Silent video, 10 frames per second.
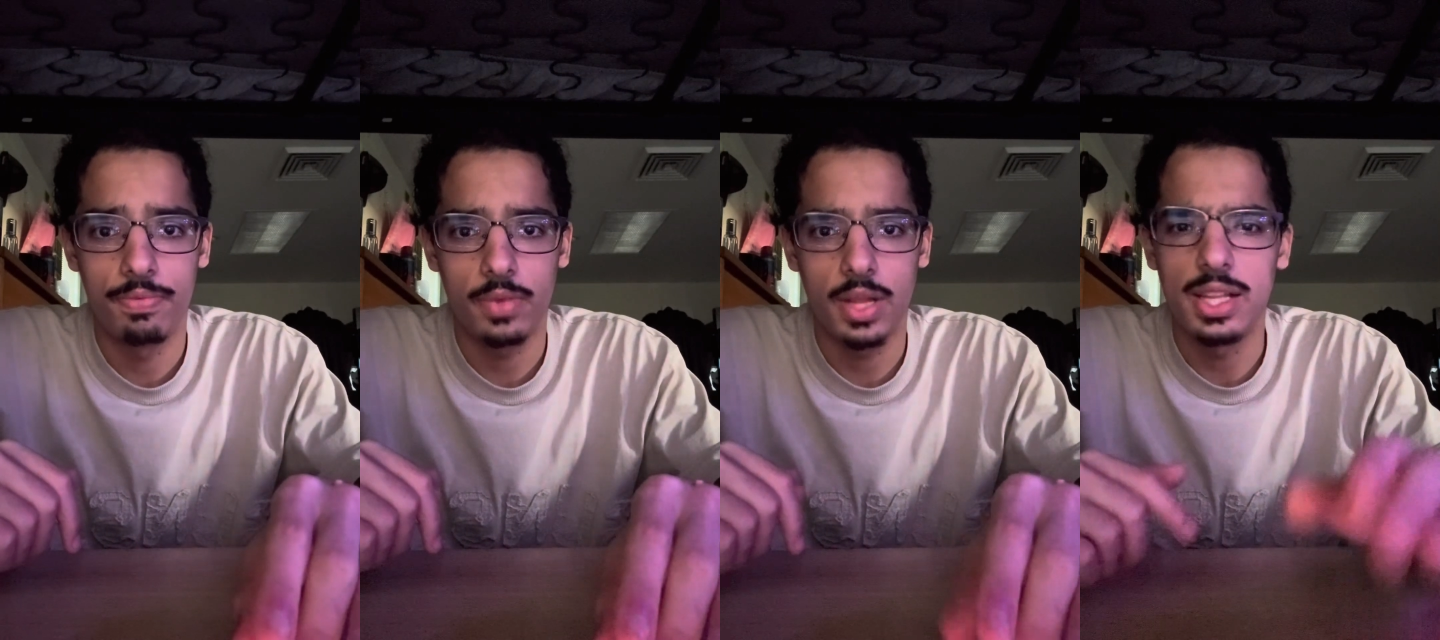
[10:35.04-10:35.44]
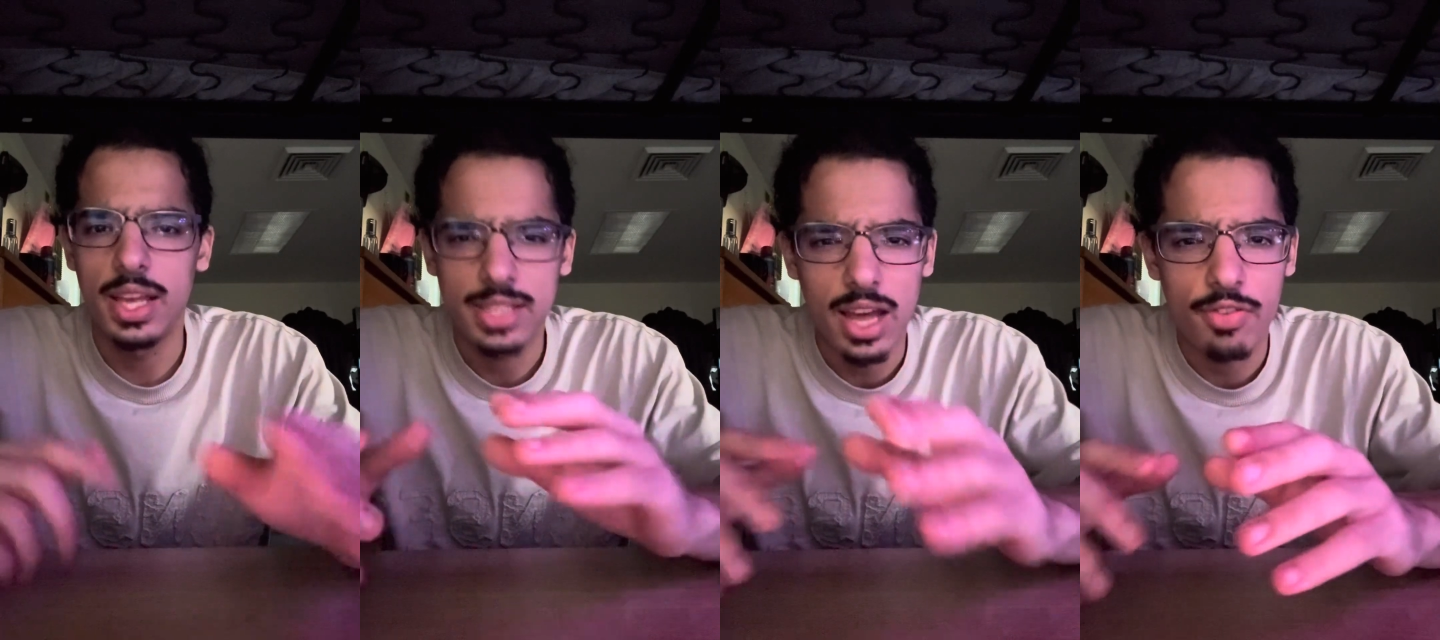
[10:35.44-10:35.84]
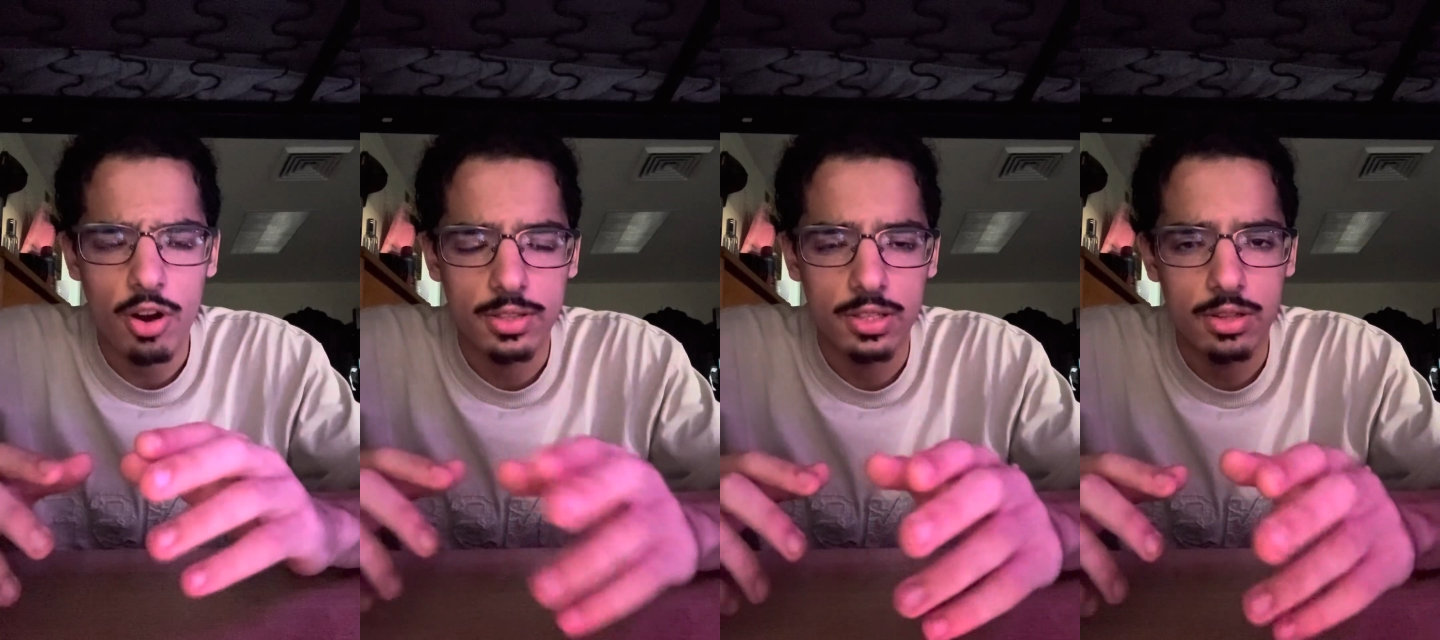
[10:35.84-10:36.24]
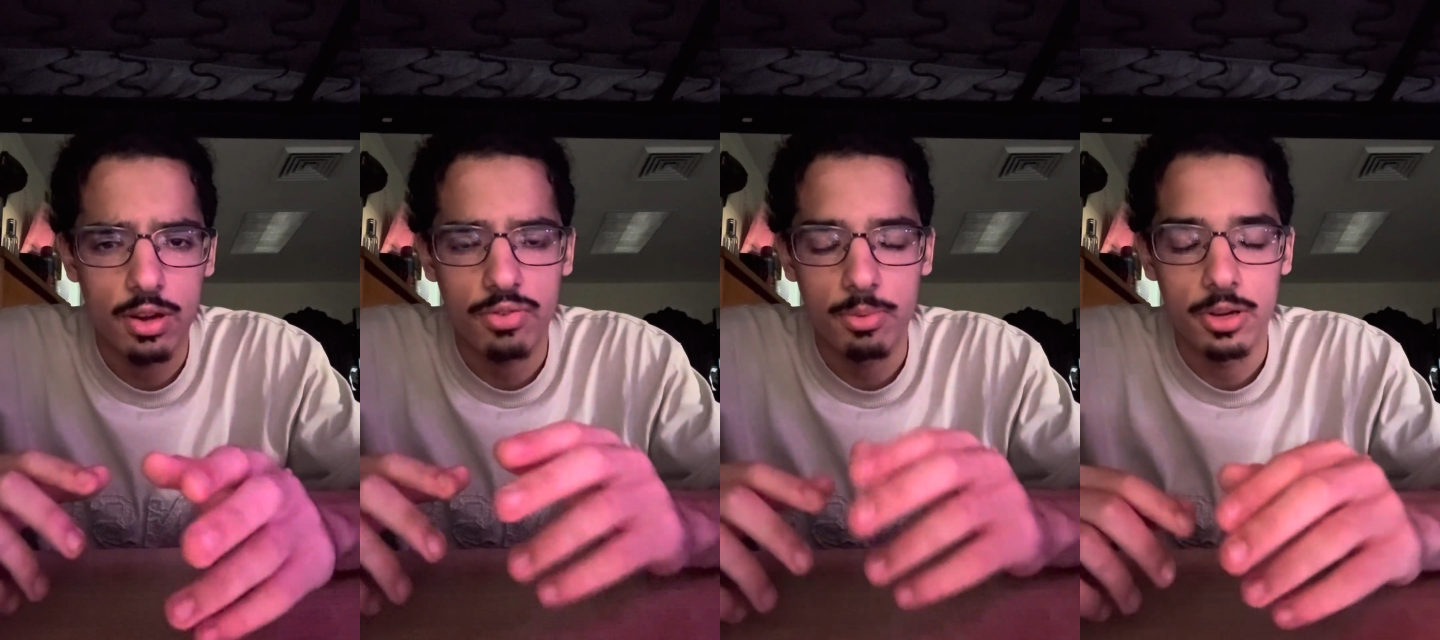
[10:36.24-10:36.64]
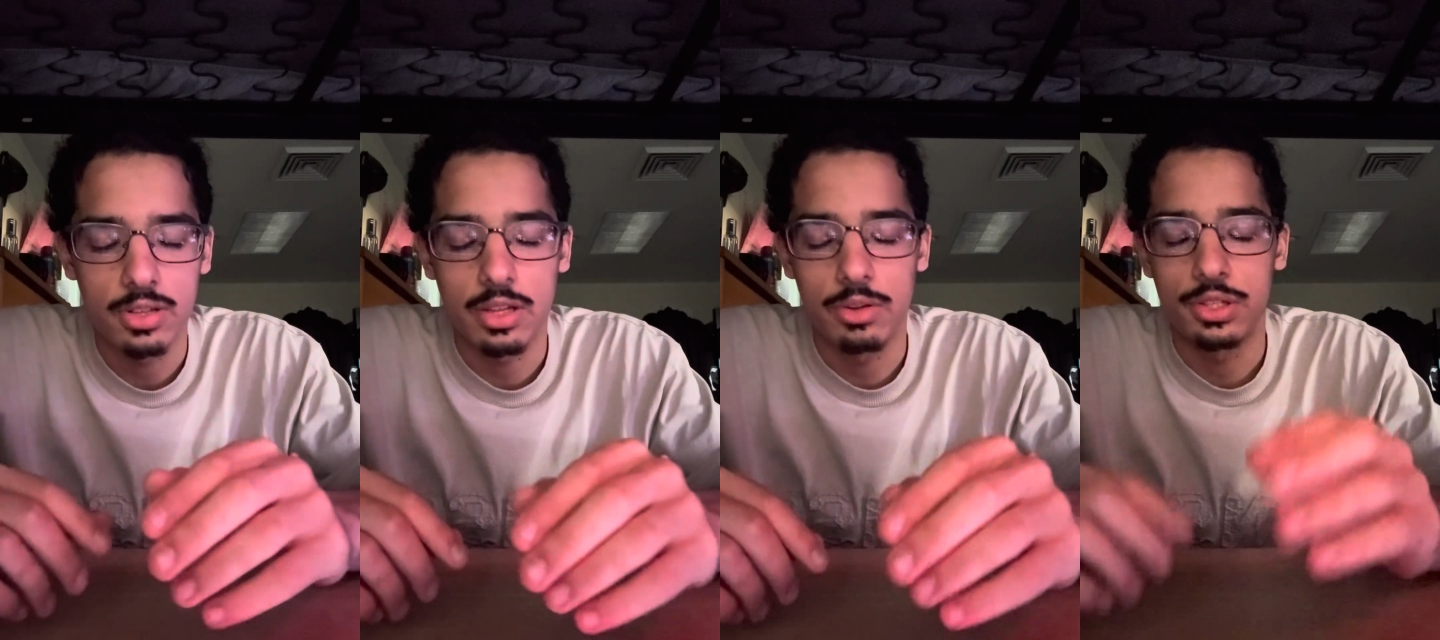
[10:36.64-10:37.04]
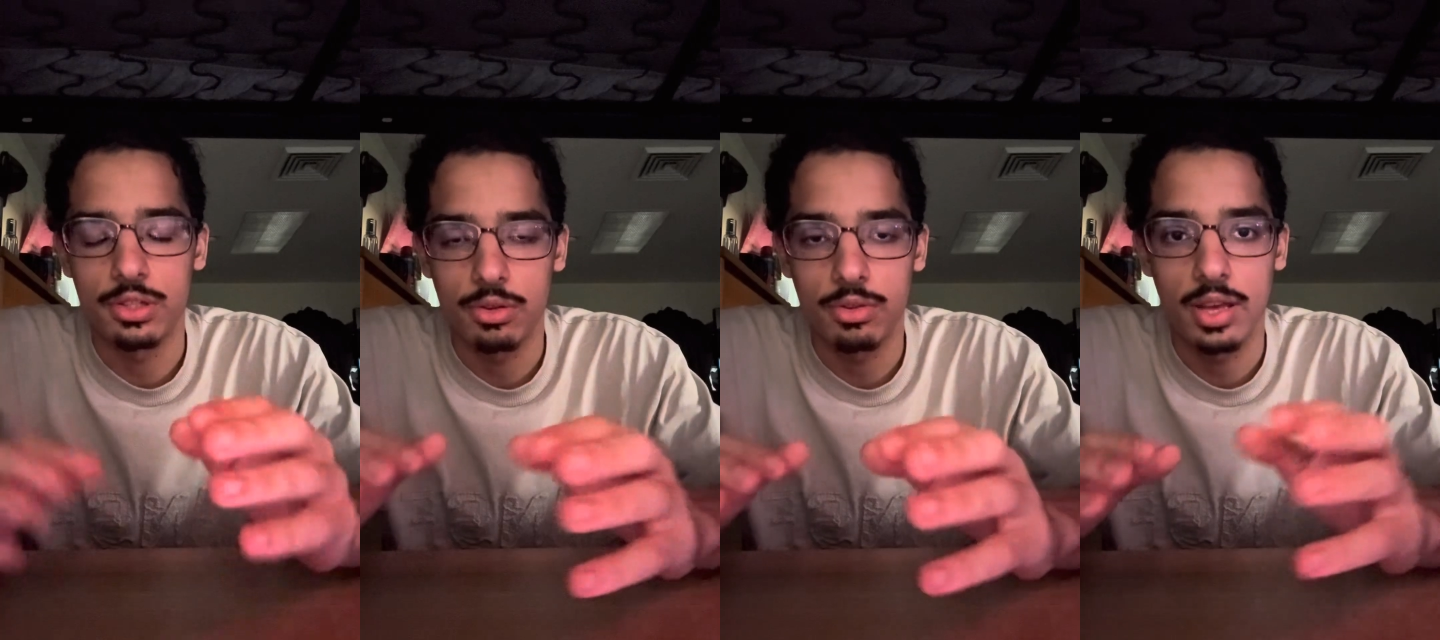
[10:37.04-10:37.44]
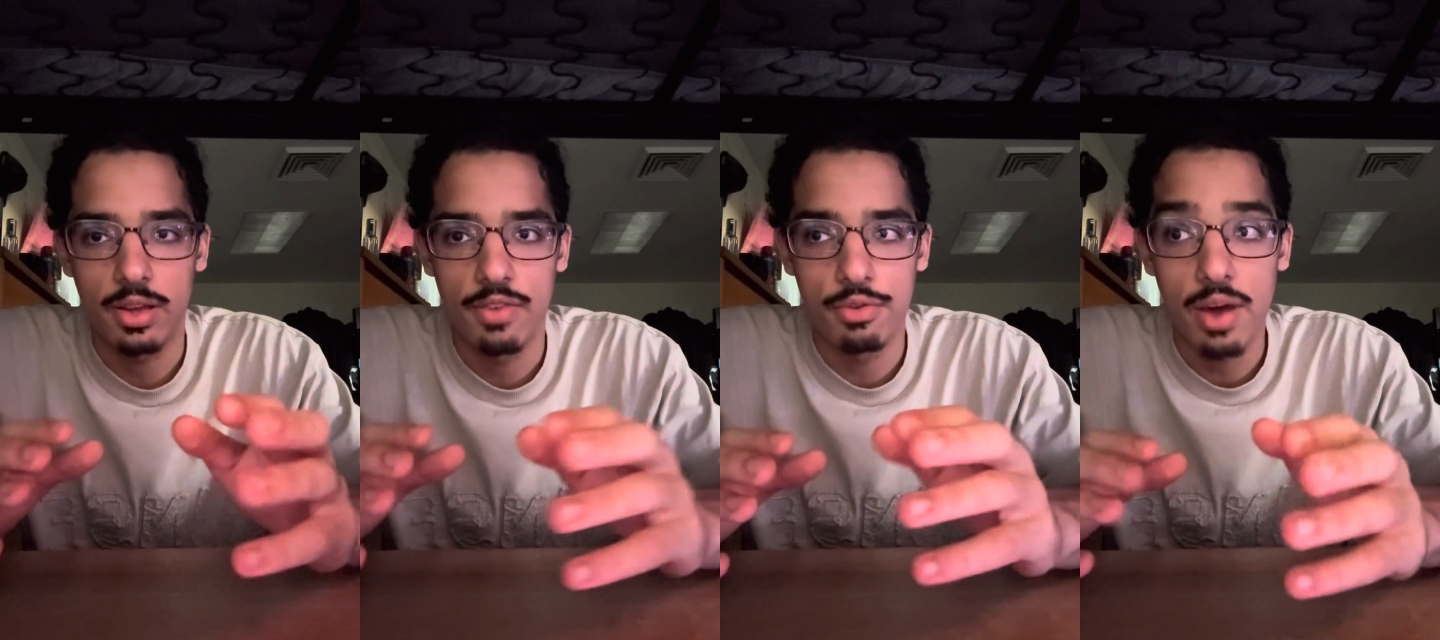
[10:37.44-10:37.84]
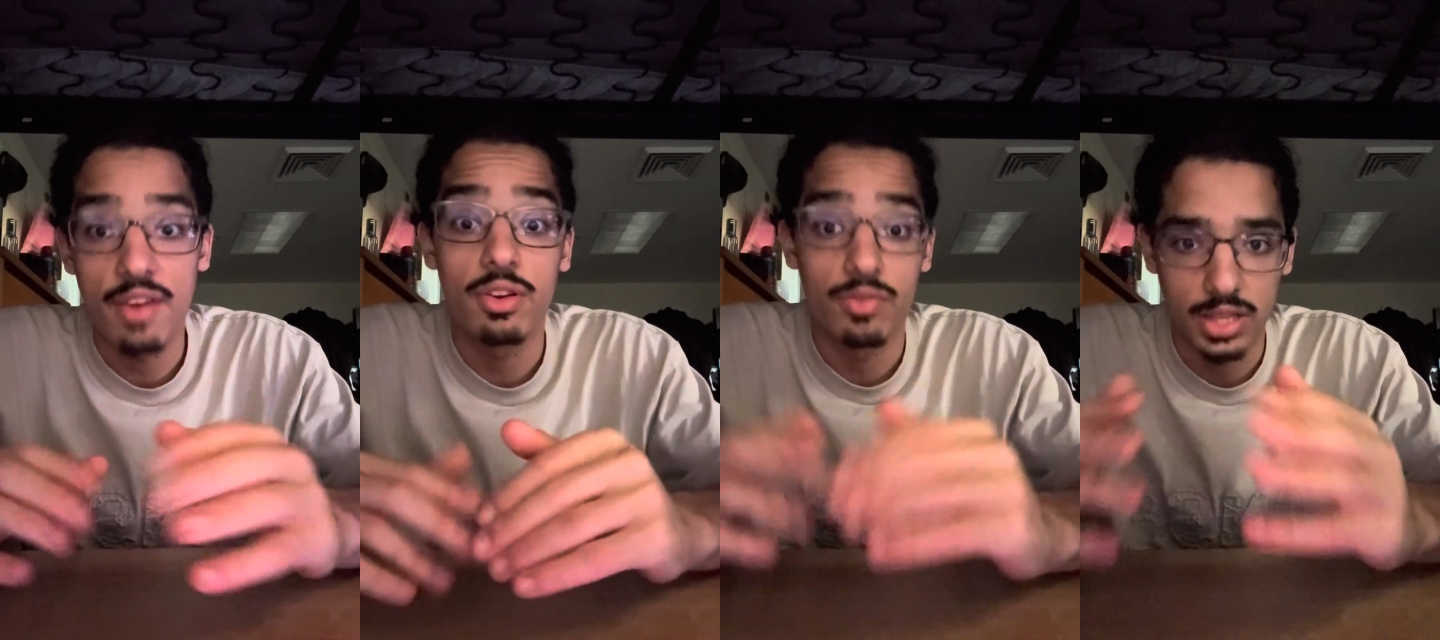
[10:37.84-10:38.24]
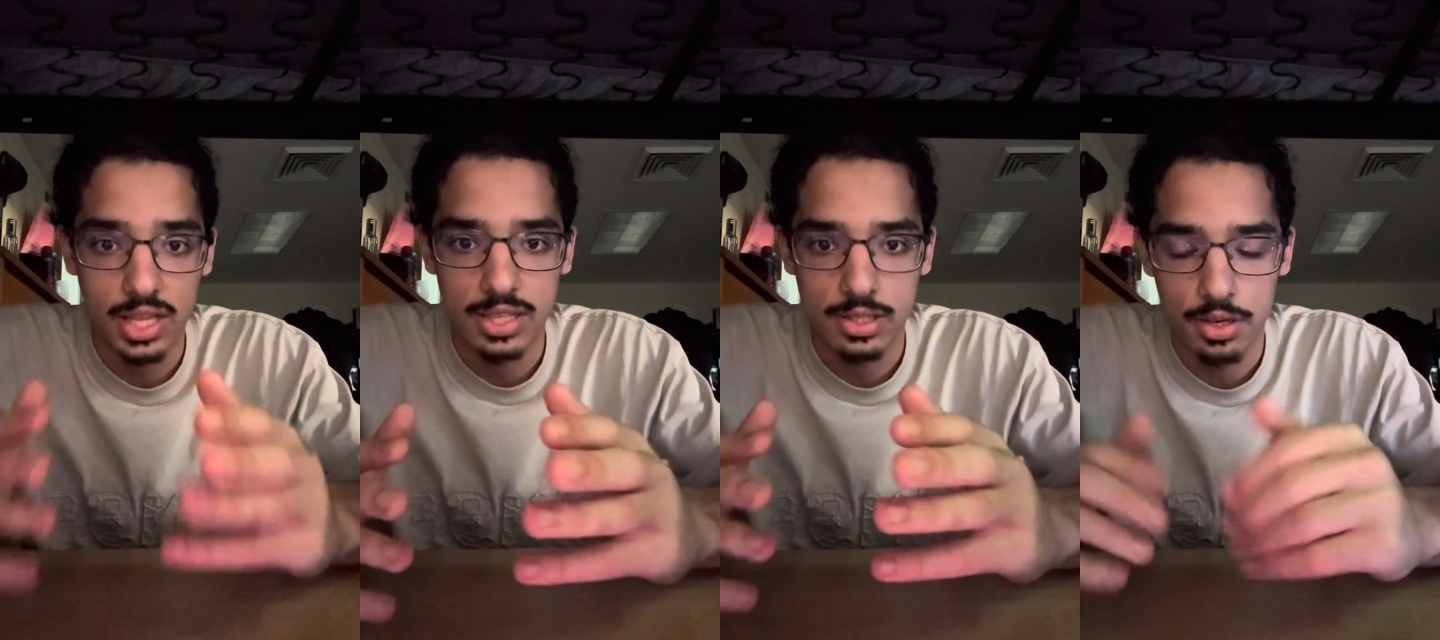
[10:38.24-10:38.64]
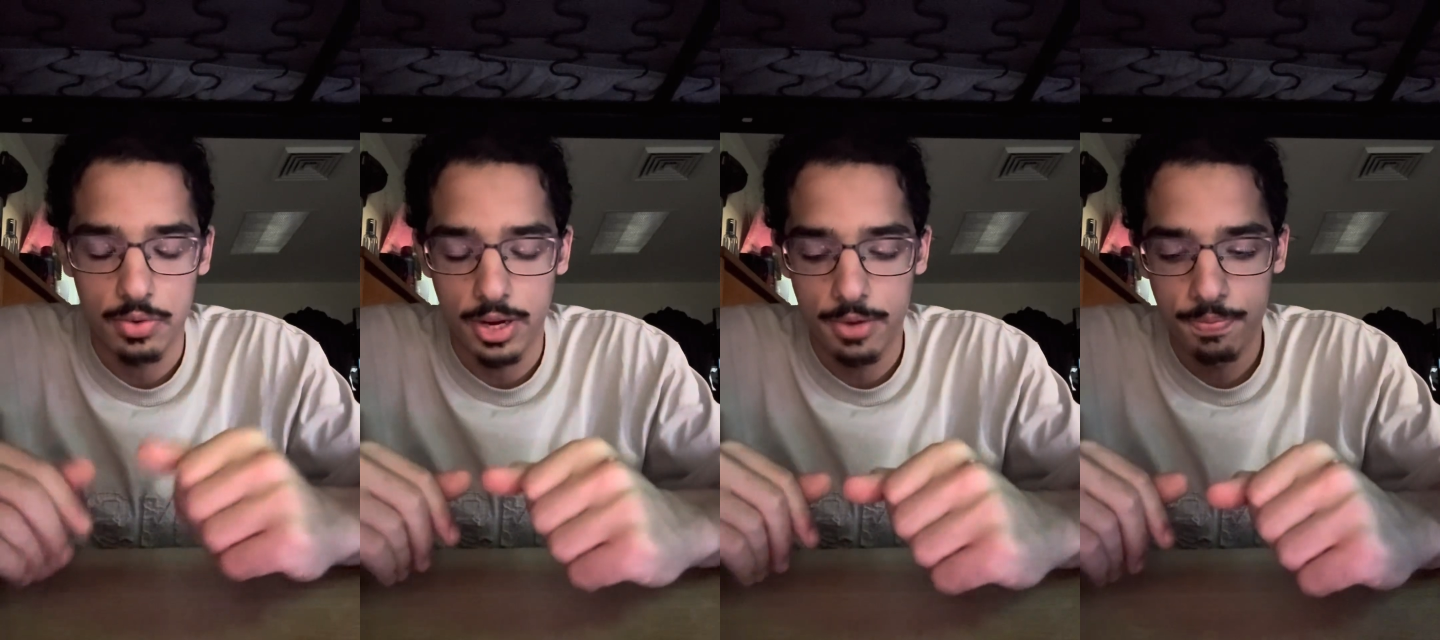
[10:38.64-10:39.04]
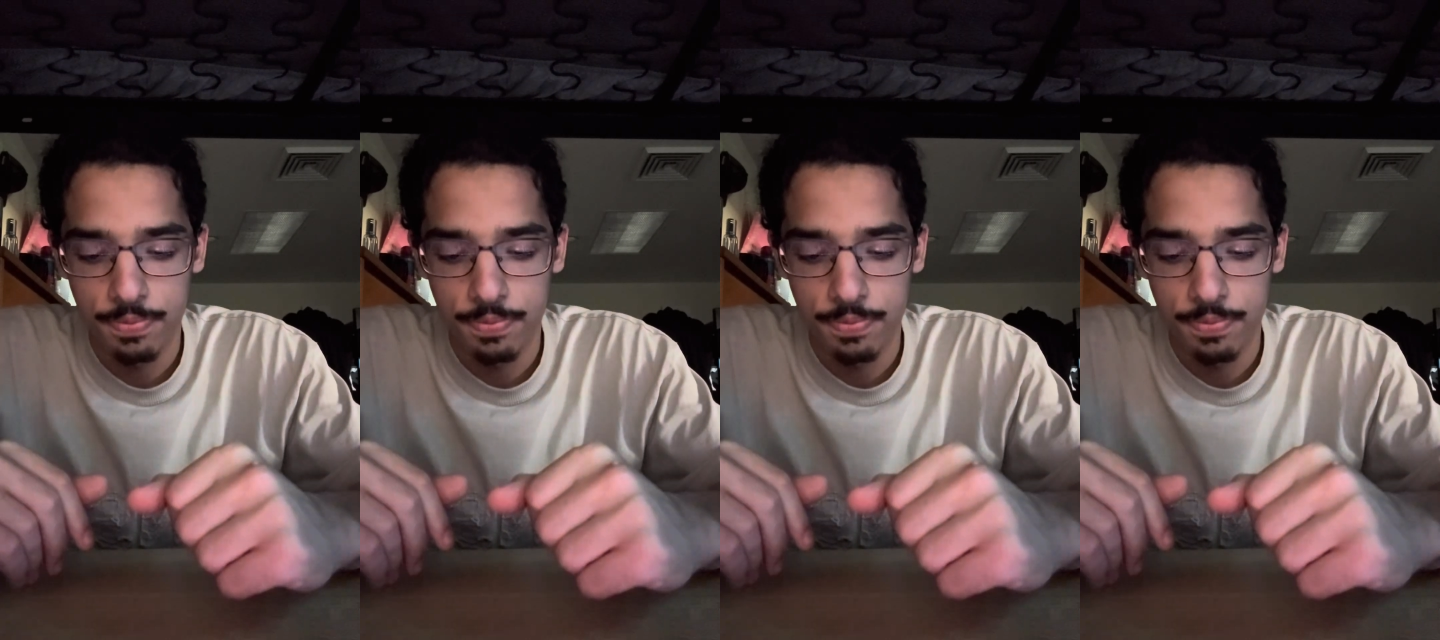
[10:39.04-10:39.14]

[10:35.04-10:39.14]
It's kind of hard to start from your acceleration. So like if you have your velocity, right,